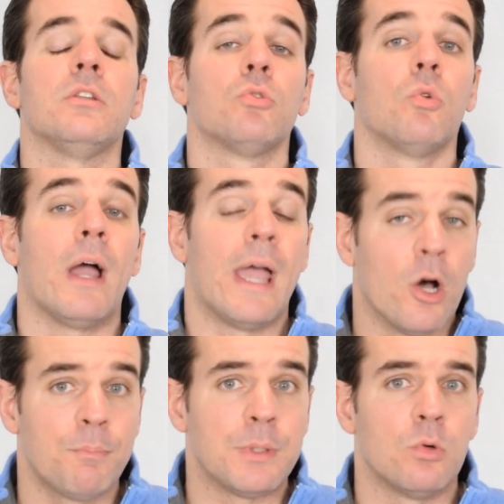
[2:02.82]
to
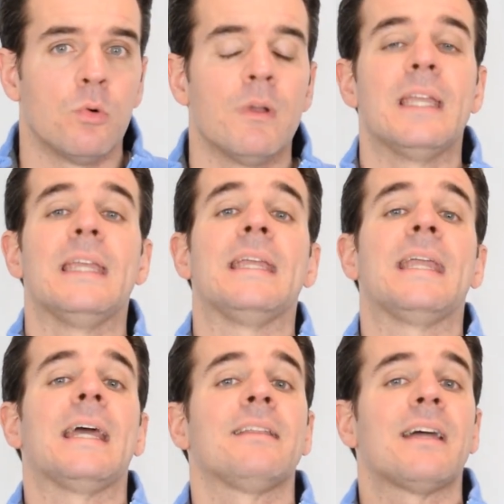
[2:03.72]
help you in
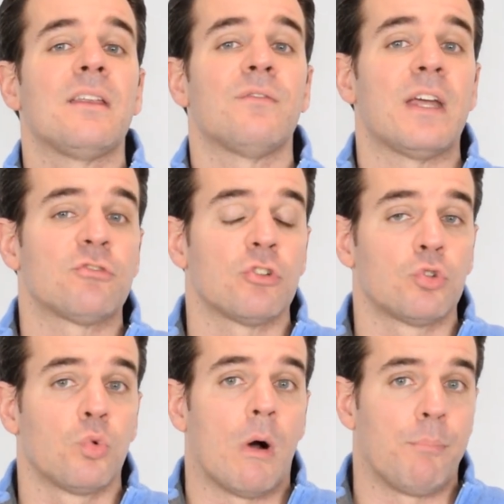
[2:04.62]
getting that investor
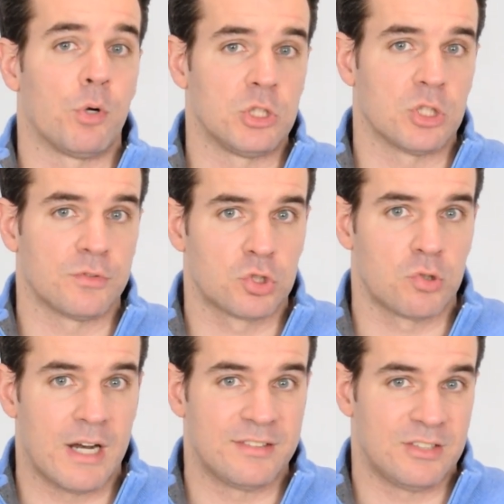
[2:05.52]
to a point of
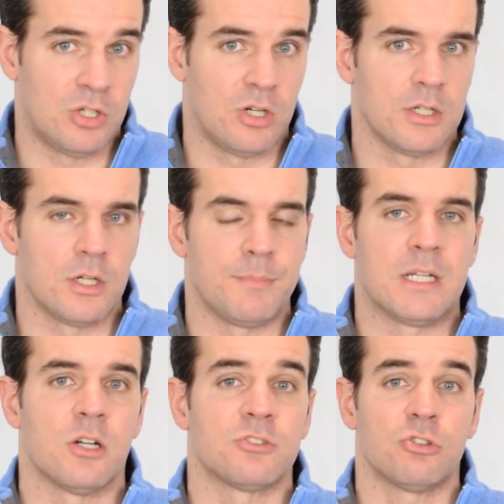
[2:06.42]
trust earlier,
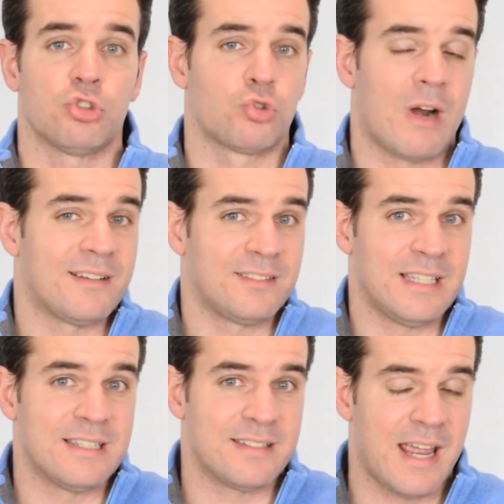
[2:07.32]
because trust
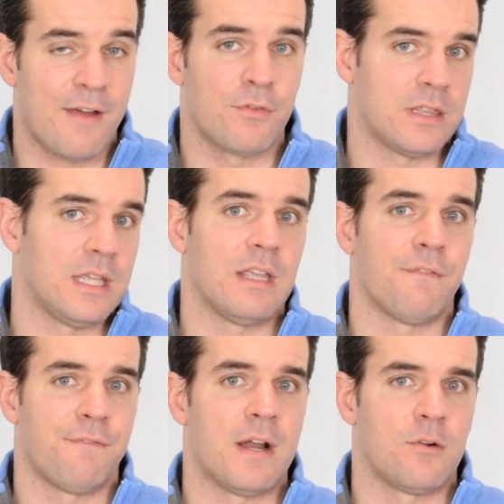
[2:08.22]
is everything in
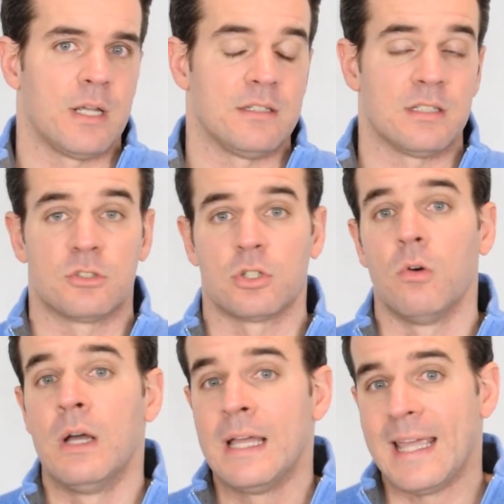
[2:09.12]
fundraising.
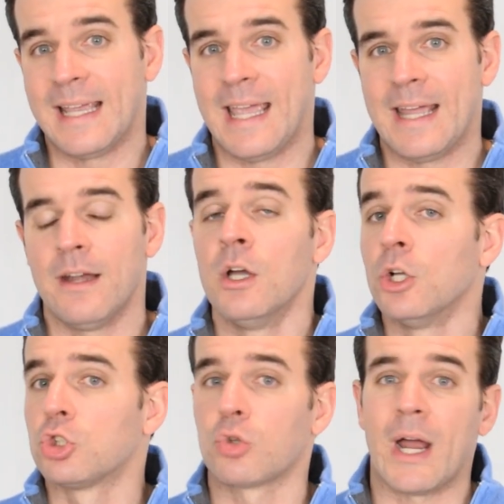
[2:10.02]
So again,
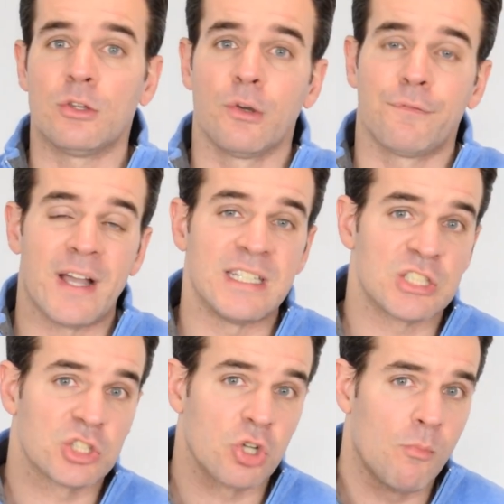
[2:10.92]
try to find
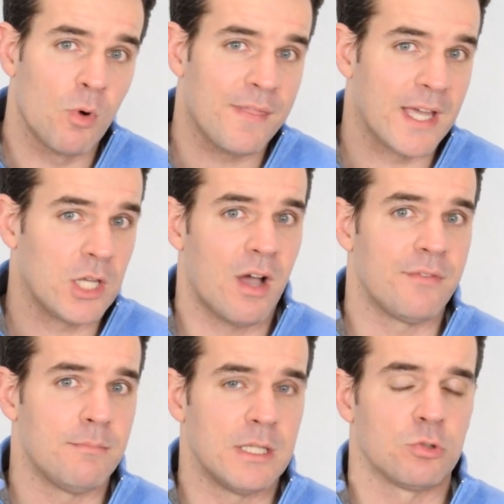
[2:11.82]
someone that you have
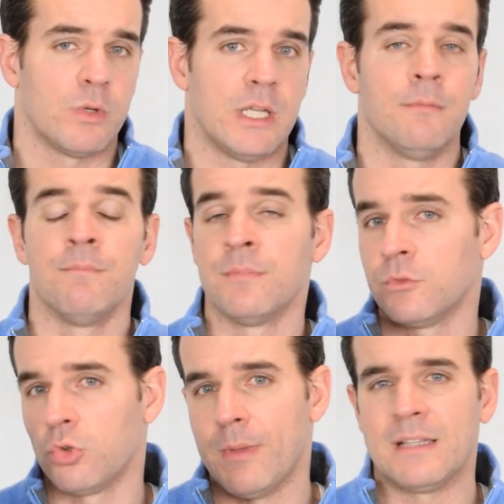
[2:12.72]
in between
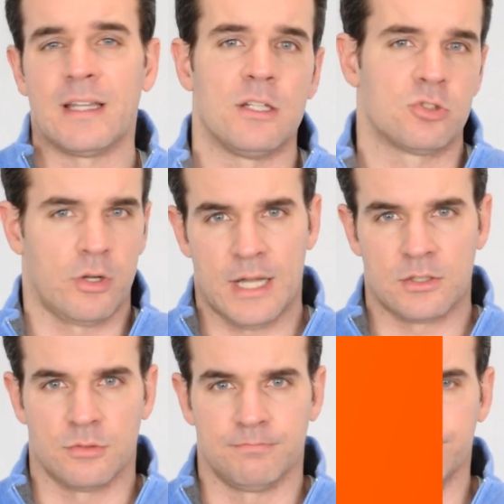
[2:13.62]
to make that introduction.